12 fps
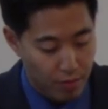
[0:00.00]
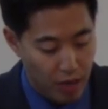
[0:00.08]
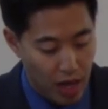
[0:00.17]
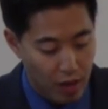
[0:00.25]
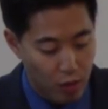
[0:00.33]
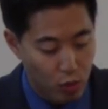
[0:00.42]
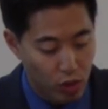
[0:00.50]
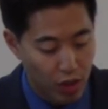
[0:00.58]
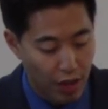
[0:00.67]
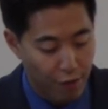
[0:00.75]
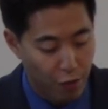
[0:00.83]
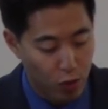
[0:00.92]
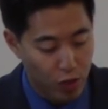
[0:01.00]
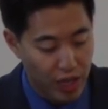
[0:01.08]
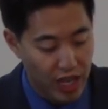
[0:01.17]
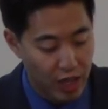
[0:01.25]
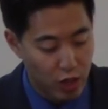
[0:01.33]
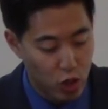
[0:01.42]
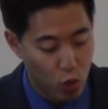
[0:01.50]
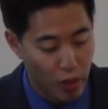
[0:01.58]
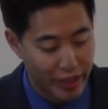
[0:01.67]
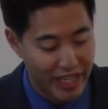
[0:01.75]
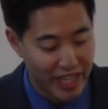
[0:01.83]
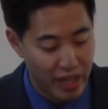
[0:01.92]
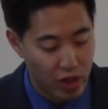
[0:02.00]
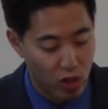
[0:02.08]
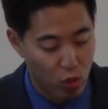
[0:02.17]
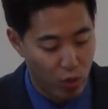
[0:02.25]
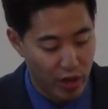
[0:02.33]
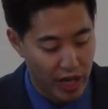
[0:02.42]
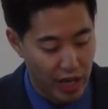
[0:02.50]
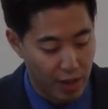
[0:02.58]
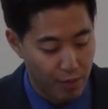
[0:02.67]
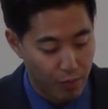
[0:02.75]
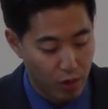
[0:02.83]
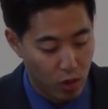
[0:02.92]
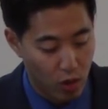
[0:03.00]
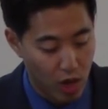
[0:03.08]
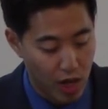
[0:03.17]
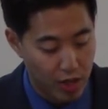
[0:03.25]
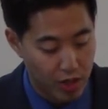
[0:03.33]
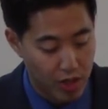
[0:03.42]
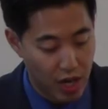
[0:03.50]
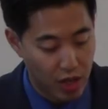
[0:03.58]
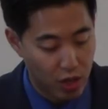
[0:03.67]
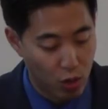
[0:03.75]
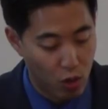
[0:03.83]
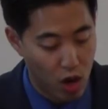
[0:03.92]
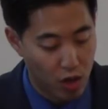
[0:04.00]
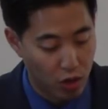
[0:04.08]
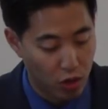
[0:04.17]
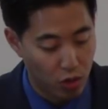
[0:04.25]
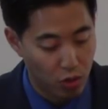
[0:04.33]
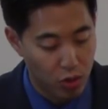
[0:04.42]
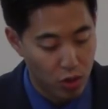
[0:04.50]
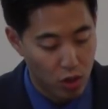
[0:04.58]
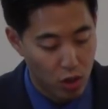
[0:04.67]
and then we'll look at 1 Kings 23. All right, 2 Chronicles 35,